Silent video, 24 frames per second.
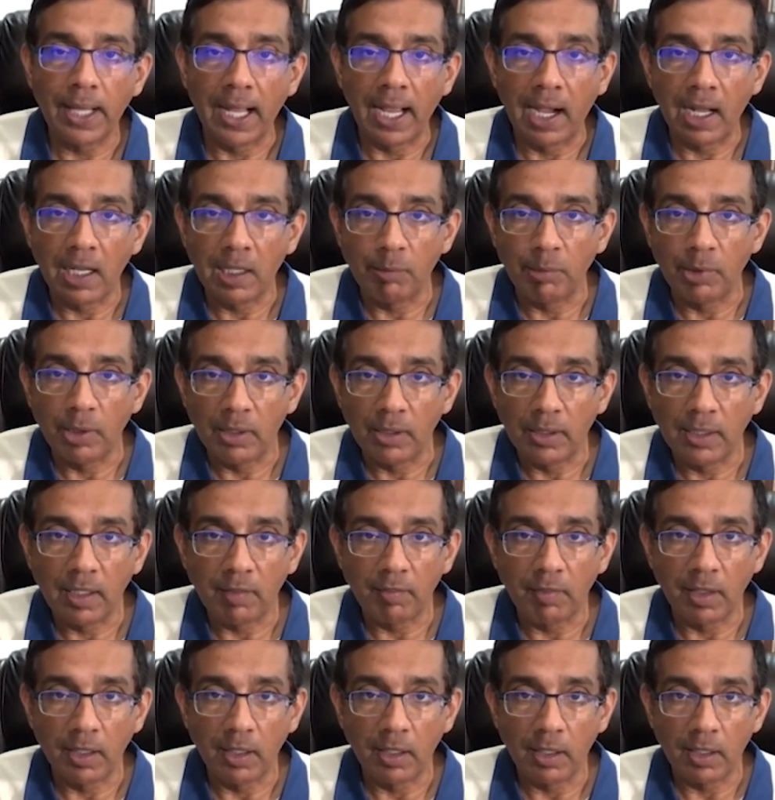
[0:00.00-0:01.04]
animal
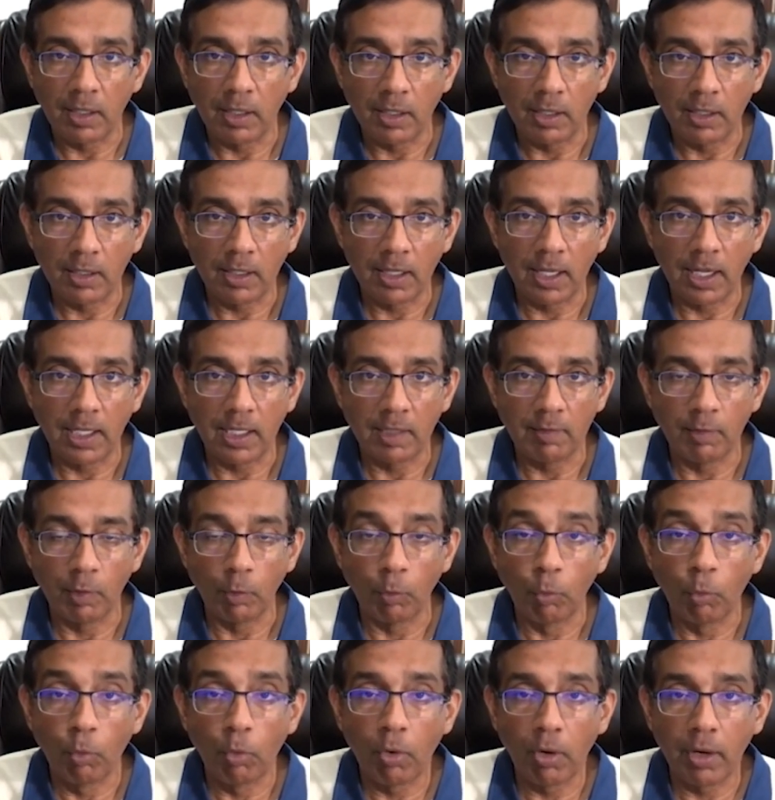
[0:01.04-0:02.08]
giving a kind of a
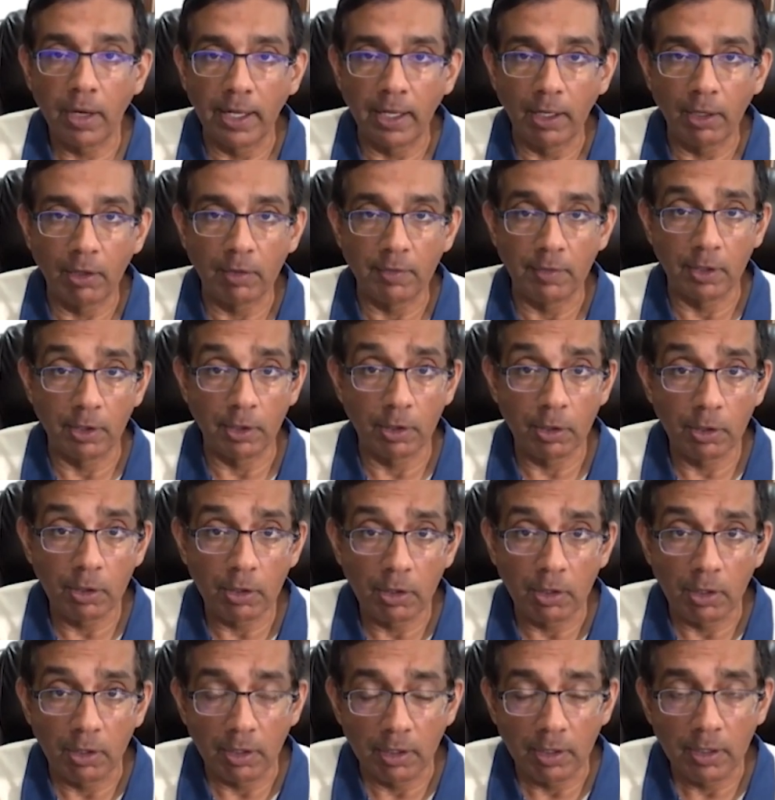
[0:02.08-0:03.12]
warning to the
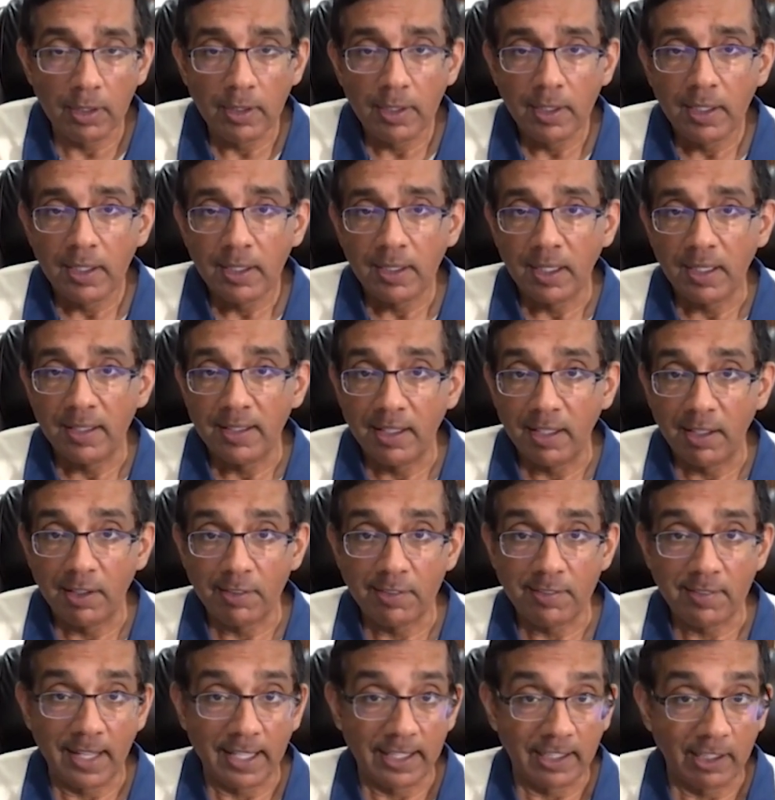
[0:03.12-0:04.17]
herd that there
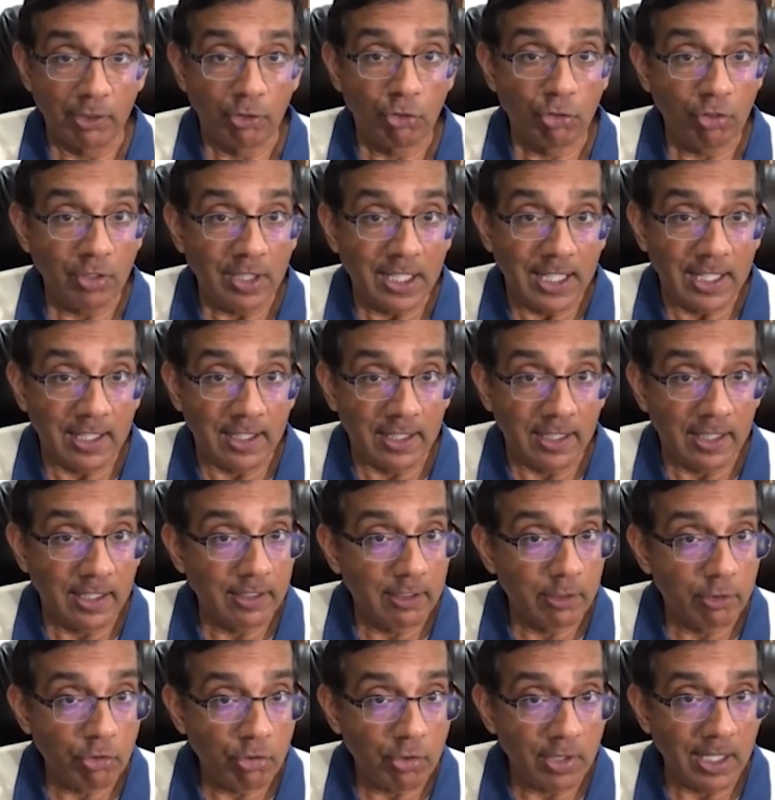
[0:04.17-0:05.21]
is like a cheetah
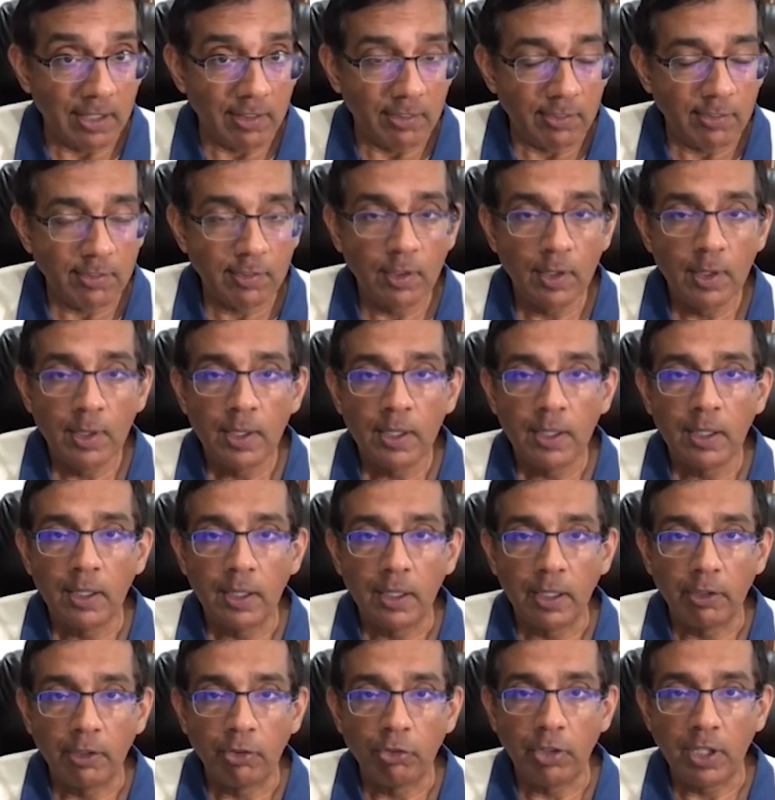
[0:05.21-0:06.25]
in the trees.
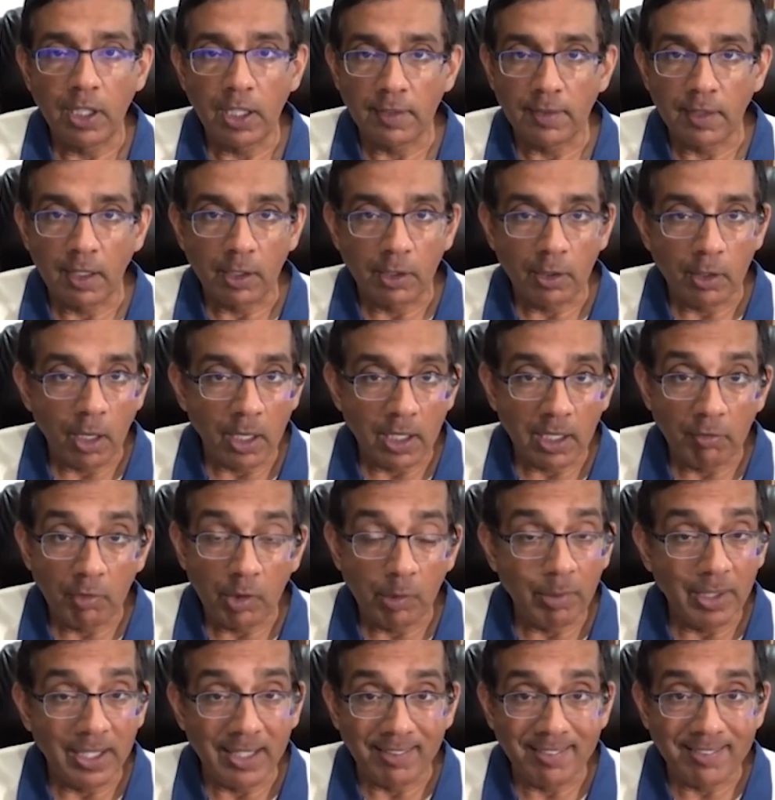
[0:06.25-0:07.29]
A cheetah that not
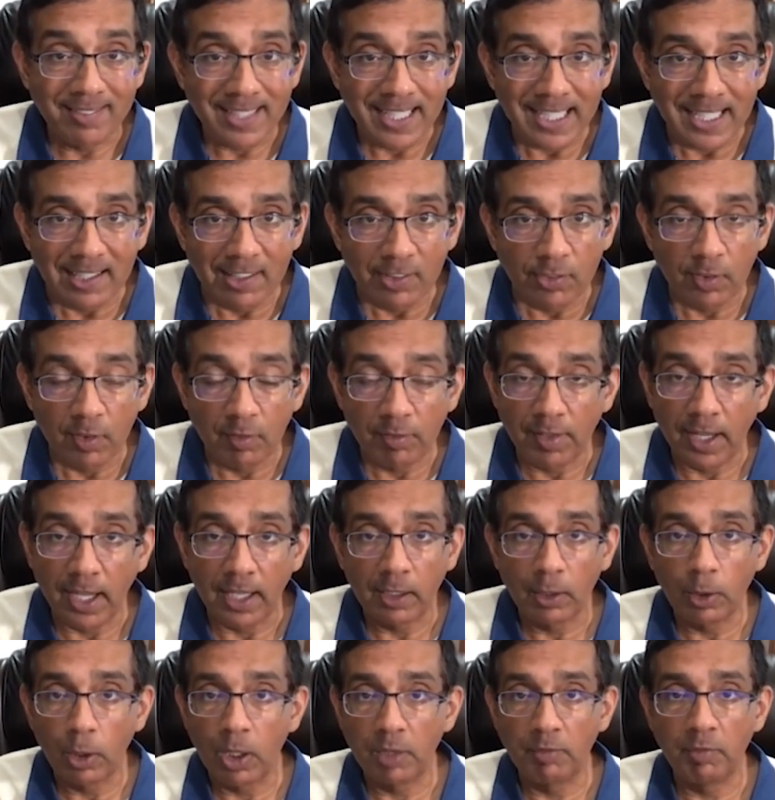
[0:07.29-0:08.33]
everybody sees. In
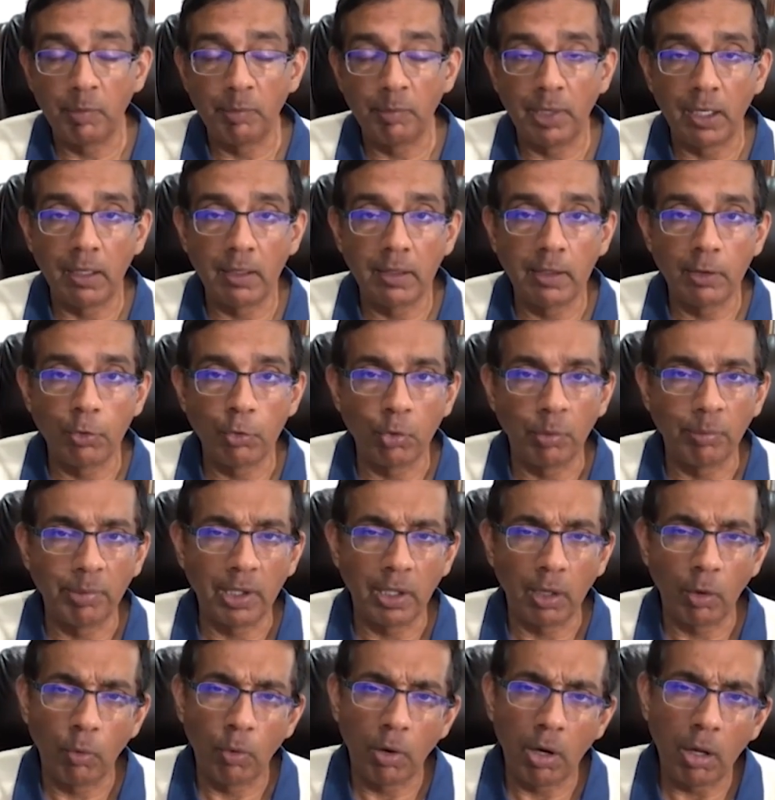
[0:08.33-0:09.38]
fact, a lot of Americans will
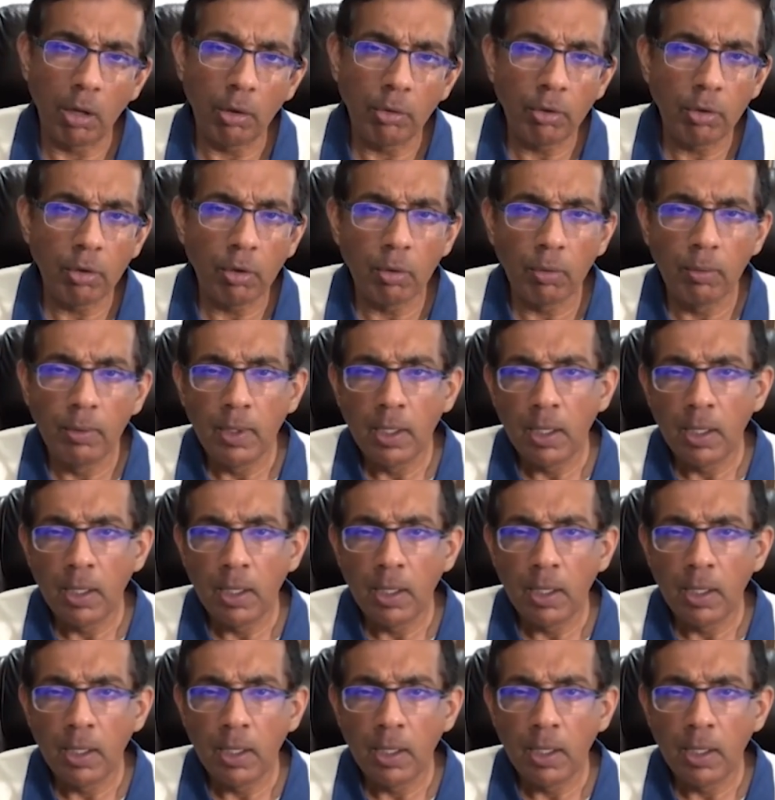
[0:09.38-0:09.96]
be like, well, you know,